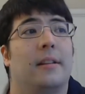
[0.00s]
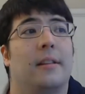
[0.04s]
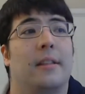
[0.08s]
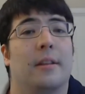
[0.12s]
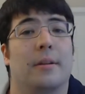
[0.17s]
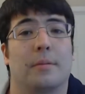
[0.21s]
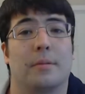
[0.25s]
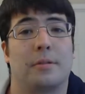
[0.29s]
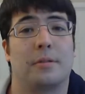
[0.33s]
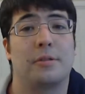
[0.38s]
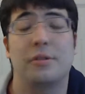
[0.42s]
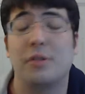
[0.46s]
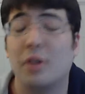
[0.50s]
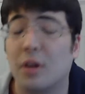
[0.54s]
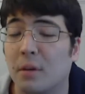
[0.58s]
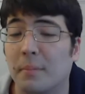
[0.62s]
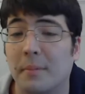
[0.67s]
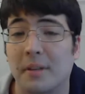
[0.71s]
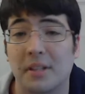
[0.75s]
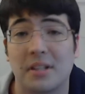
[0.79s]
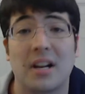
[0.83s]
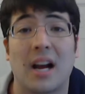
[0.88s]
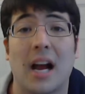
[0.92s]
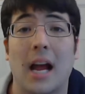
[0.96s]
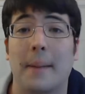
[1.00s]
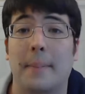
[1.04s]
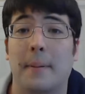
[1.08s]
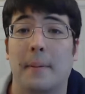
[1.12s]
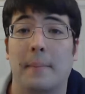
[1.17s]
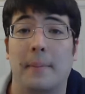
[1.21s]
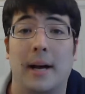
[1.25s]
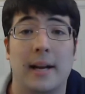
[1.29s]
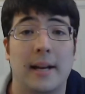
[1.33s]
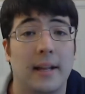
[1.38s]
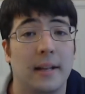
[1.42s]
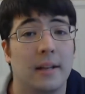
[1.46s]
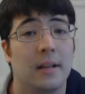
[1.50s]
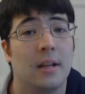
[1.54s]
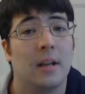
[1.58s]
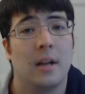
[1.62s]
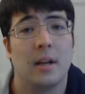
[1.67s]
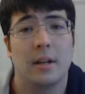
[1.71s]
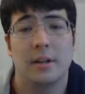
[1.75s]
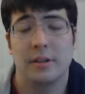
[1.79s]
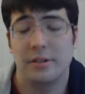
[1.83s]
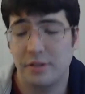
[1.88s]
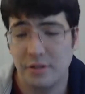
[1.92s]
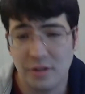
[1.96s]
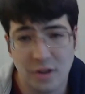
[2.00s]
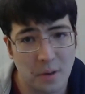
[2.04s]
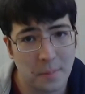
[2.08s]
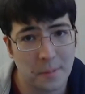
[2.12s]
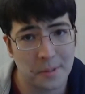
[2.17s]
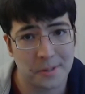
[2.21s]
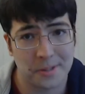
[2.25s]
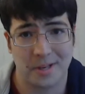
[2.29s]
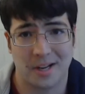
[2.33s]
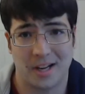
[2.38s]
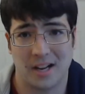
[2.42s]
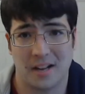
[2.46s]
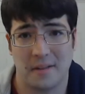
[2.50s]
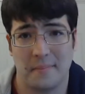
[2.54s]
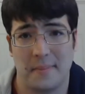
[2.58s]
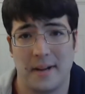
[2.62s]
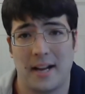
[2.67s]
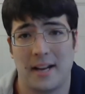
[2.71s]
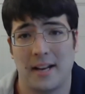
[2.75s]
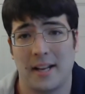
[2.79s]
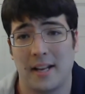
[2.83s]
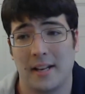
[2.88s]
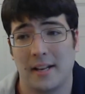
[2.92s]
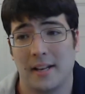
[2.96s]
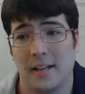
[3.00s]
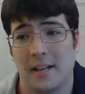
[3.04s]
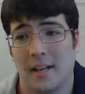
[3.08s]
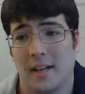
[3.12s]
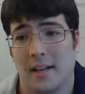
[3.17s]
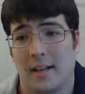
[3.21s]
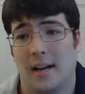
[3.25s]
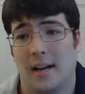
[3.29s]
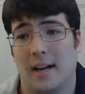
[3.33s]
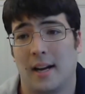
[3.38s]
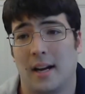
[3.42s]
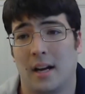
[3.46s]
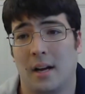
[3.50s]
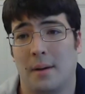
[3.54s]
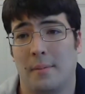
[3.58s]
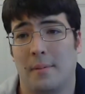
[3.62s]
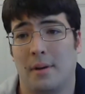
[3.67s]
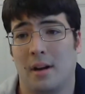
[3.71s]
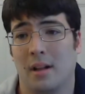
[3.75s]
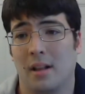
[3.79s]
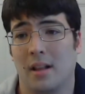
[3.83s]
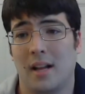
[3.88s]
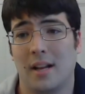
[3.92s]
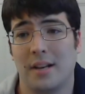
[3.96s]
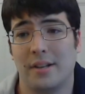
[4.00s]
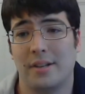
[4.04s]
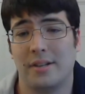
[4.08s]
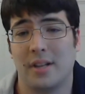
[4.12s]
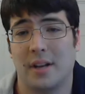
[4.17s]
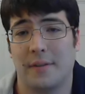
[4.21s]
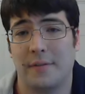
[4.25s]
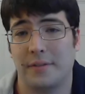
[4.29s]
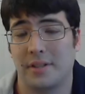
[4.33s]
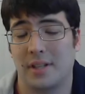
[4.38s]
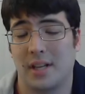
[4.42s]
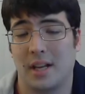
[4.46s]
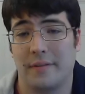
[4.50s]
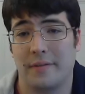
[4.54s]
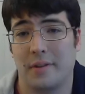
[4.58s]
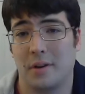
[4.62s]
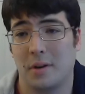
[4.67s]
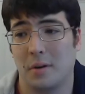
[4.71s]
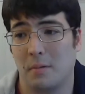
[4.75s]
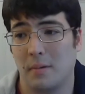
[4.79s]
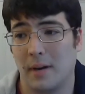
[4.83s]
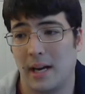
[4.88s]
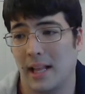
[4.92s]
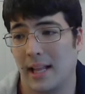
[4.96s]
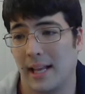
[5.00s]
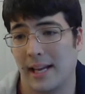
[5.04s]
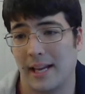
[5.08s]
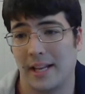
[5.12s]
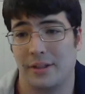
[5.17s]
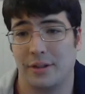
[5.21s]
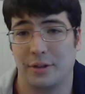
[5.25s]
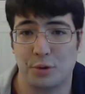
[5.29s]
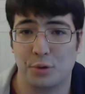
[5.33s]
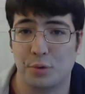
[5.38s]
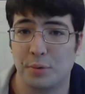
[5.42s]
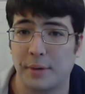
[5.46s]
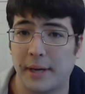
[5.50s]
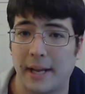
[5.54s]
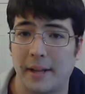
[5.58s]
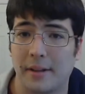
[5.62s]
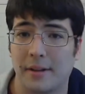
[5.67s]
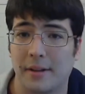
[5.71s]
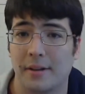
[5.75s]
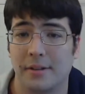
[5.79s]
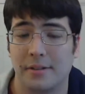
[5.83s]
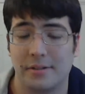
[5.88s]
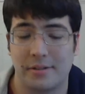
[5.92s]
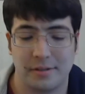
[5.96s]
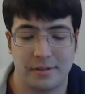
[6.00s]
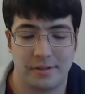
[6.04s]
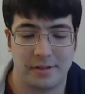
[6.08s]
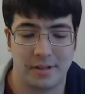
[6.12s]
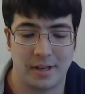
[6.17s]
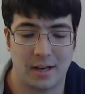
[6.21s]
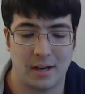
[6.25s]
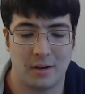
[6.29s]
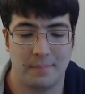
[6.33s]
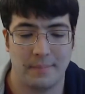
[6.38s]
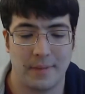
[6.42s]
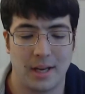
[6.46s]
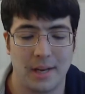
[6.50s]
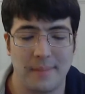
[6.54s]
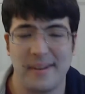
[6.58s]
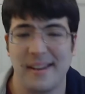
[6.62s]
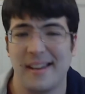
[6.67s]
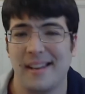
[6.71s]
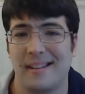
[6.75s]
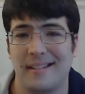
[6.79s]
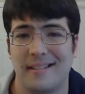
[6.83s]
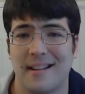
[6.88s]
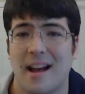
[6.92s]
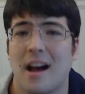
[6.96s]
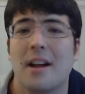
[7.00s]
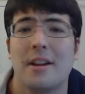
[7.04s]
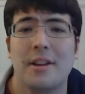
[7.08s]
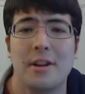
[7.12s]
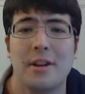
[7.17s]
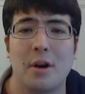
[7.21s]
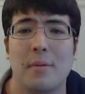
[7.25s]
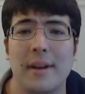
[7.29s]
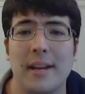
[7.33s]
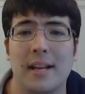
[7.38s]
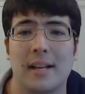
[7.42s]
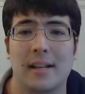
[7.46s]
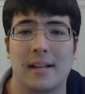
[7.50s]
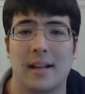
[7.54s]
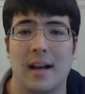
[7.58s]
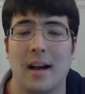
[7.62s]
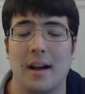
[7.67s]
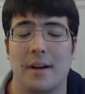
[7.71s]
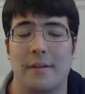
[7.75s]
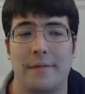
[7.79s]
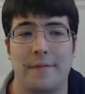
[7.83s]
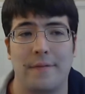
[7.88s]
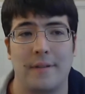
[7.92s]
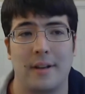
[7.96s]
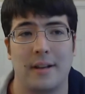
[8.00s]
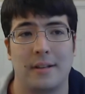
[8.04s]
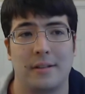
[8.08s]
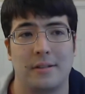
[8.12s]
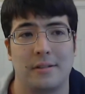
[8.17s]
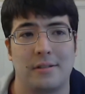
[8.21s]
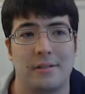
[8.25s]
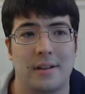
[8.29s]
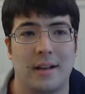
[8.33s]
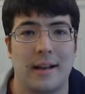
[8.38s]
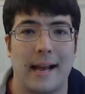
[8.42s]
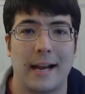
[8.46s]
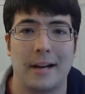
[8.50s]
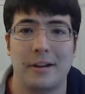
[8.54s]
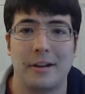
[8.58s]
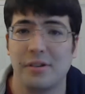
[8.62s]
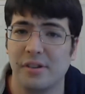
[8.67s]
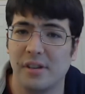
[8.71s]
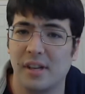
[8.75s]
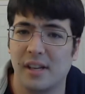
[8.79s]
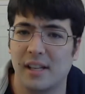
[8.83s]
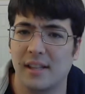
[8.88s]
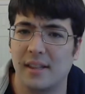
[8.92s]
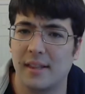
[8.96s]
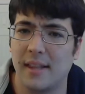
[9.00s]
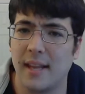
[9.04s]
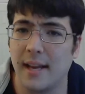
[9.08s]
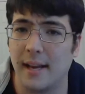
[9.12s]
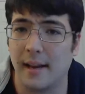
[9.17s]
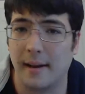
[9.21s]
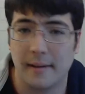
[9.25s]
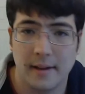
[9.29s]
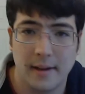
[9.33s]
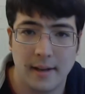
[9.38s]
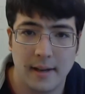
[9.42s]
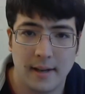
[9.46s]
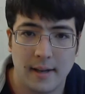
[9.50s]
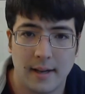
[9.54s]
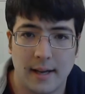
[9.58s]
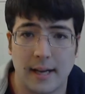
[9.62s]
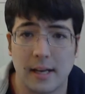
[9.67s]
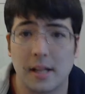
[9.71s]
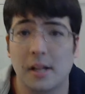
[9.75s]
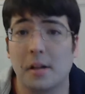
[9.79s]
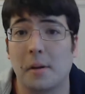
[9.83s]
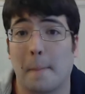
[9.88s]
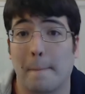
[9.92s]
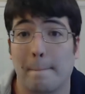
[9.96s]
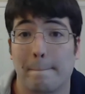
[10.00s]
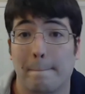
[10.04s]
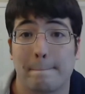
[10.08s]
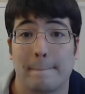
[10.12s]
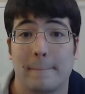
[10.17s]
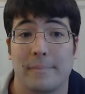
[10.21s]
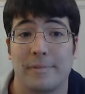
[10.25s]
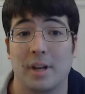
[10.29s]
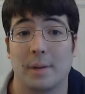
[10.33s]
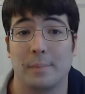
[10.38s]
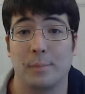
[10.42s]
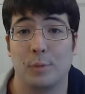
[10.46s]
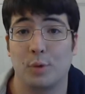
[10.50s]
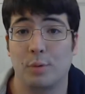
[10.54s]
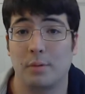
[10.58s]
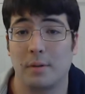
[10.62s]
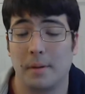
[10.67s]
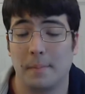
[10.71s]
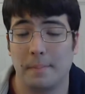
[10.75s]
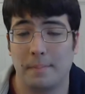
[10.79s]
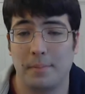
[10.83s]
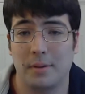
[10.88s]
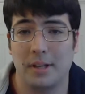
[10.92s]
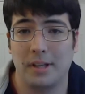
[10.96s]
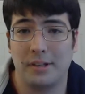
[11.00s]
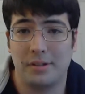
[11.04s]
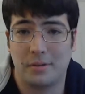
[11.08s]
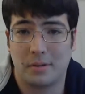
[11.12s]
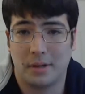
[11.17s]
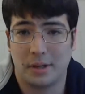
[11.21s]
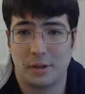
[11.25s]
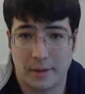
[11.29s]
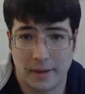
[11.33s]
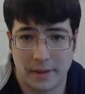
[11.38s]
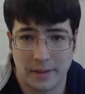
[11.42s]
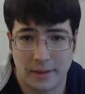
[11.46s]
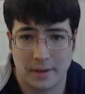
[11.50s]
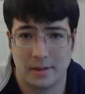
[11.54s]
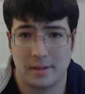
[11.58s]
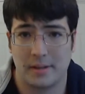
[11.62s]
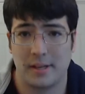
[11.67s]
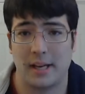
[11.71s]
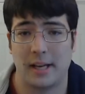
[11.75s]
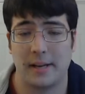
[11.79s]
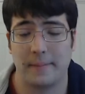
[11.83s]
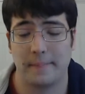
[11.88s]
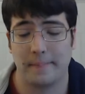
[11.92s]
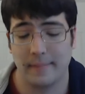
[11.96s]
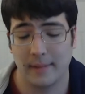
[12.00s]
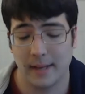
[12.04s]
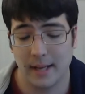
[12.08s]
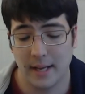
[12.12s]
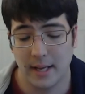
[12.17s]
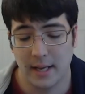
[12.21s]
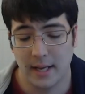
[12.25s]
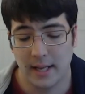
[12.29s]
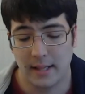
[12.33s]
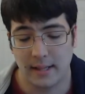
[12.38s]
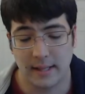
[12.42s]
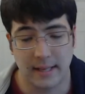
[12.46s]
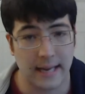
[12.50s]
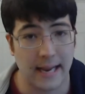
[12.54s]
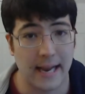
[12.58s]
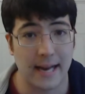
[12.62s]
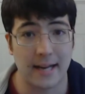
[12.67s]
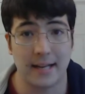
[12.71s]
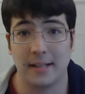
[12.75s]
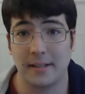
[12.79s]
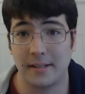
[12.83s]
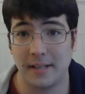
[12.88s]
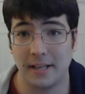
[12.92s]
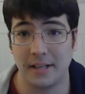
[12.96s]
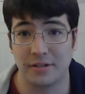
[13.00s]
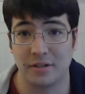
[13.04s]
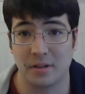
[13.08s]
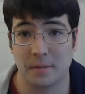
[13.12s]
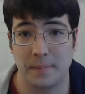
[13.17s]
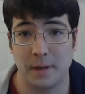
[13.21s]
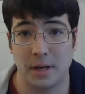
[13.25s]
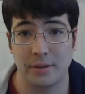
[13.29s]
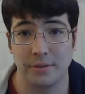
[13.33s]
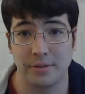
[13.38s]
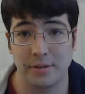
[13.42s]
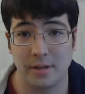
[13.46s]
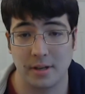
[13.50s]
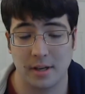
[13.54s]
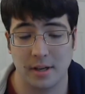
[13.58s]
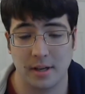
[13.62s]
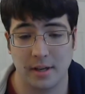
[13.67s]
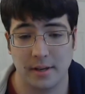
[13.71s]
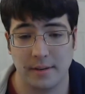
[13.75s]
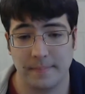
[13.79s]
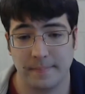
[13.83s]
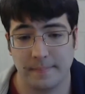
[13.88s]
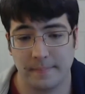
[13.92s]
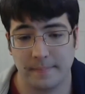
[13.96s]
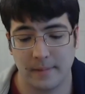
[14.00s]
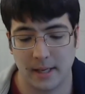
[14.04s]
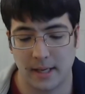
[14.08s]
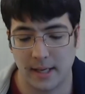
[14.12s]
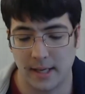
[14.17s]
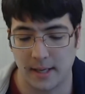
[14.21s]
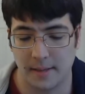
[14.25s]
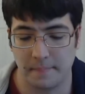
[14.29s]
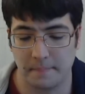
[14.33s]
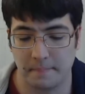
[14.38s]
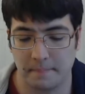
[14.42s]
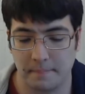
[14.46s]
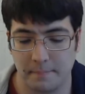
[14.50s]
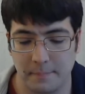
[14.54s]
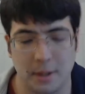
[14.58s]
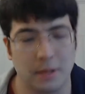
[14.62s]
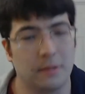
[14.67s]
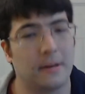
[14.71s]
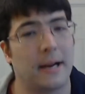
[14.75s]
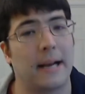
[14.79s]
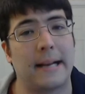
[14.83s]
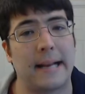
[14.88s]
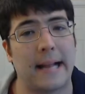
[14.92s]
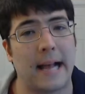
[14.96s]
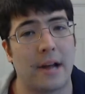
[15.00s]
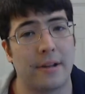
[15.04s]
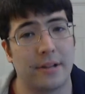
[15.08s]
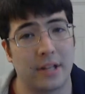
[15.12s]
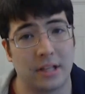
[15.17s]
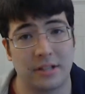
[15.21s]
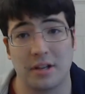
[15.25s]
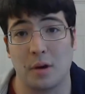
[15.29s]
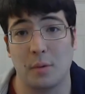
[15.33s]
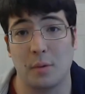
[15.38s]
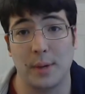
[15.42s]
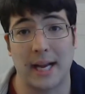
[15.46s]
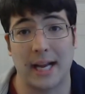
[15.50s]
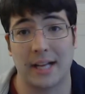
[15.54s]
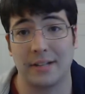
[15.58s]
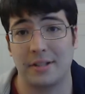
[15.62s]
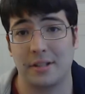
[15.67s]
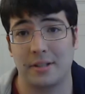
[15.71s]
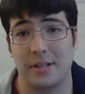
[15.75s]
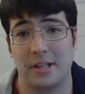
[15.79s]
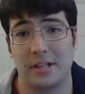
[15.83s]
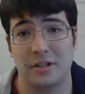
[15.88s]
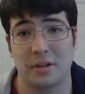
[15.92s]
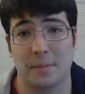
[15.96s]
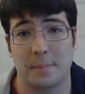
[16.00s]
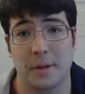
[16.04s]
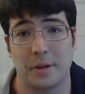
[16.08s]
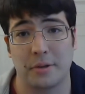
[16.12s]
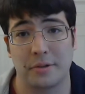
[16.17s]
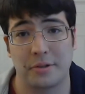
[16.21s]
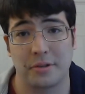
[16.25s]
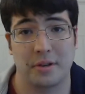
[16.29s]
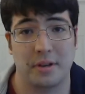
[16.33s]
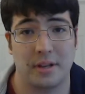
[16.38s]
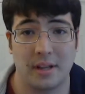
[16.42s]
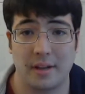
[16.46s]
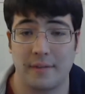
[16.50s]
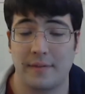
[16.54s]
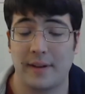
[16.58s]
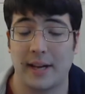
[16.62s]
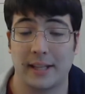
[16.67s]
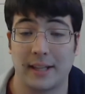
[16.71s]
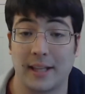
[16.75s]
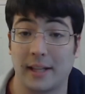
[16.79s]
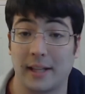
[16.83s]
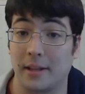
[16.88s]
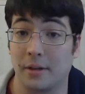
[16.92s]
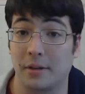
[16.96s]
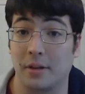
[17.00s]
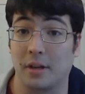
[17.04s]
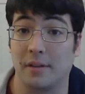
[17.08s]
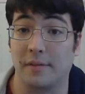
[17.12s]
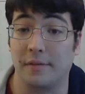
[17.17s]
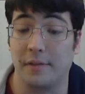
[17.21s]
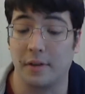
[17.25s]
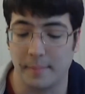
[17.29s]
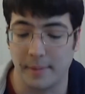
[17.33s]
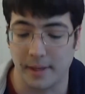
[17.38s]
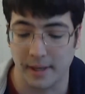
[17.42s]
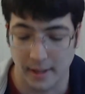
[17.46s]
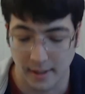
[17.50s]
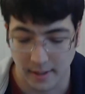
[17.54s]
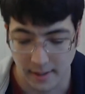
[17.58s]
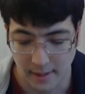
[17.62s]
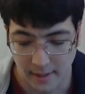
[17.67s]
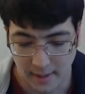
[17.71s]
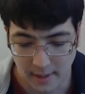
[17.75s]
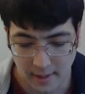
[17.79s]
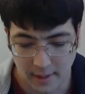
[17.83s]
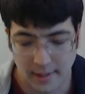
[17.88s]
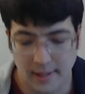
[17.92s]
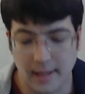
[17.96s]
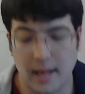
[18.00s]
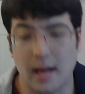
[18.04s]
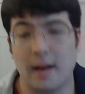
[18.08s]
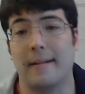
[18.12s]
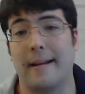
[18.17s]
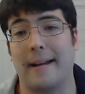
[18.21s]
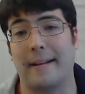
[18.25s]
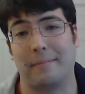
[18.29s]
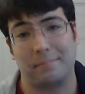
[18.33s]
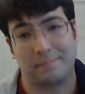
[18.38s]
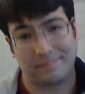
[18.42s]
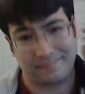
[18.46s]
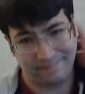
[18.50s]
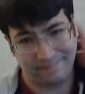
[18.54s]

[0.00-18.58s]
There was so much hype about it, so much talk about it. A lot of stuff was given away, like in the trailers. So maybe not knowing enough is actually a good thing. I don't know. So, Police Story 2013, they had a teaser poster, but right now that's all we got, the teaser poster and the fact that they're done filming. Alright,